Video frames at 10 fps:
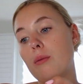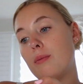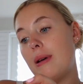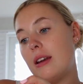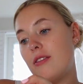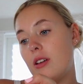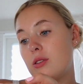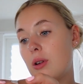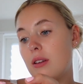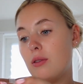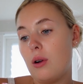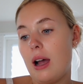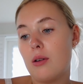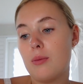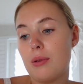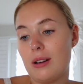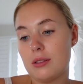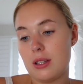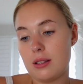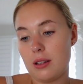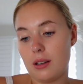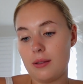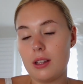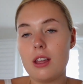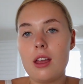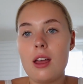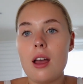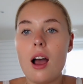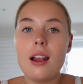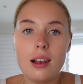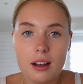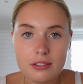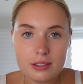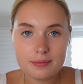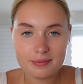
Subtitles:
Benefit 24-hour brow setter. I love.